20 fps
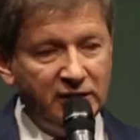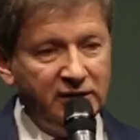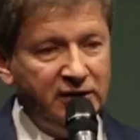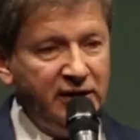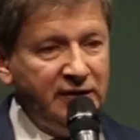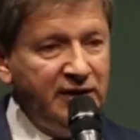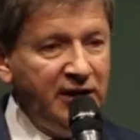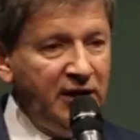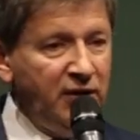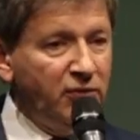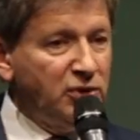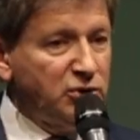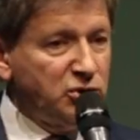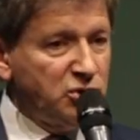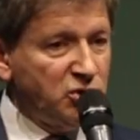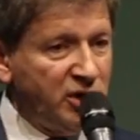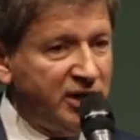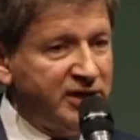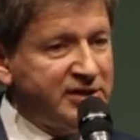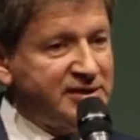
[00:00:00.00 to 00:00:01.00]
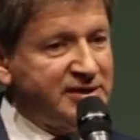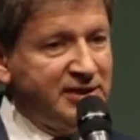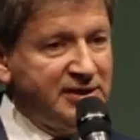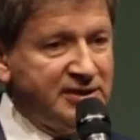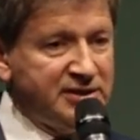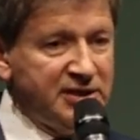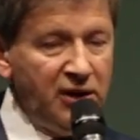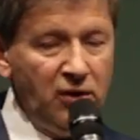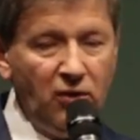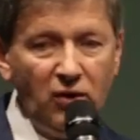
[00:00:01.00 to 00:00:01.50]
that they will trust and
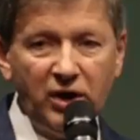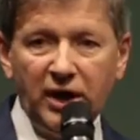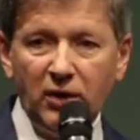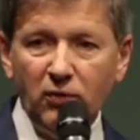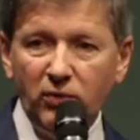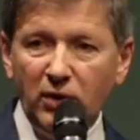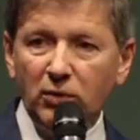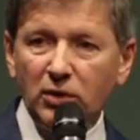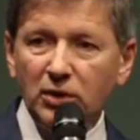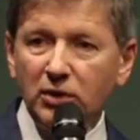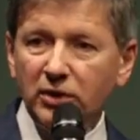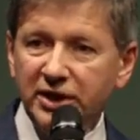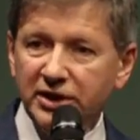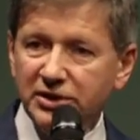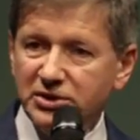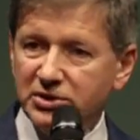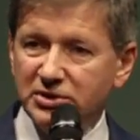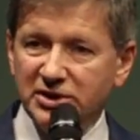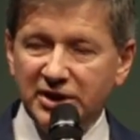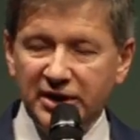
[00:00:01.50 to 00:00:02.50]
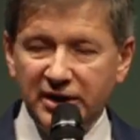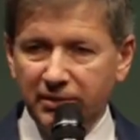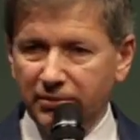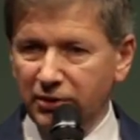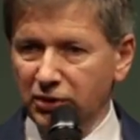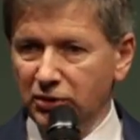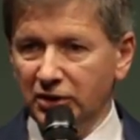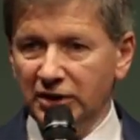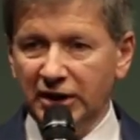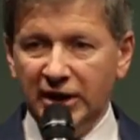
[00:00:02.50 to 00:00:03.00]
say, okay, we will look at your data,
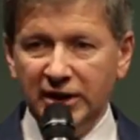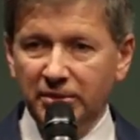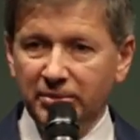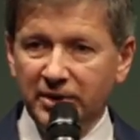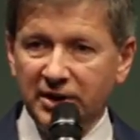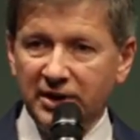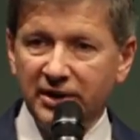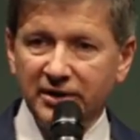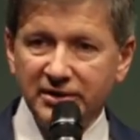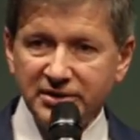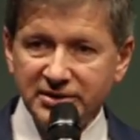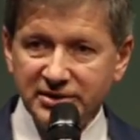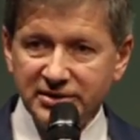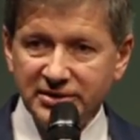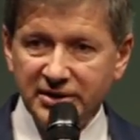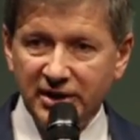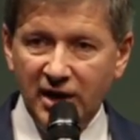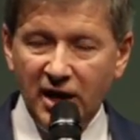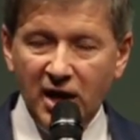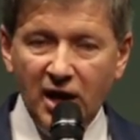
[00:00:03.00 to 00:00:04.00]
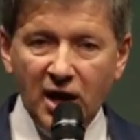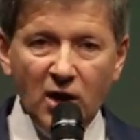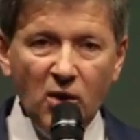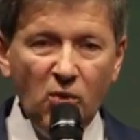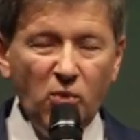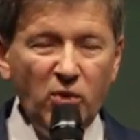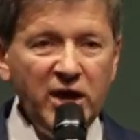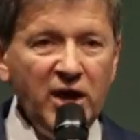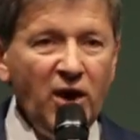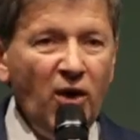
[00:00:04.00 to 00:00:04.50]
but not anybody else's.
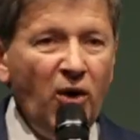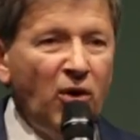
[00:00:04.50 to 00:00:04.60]
We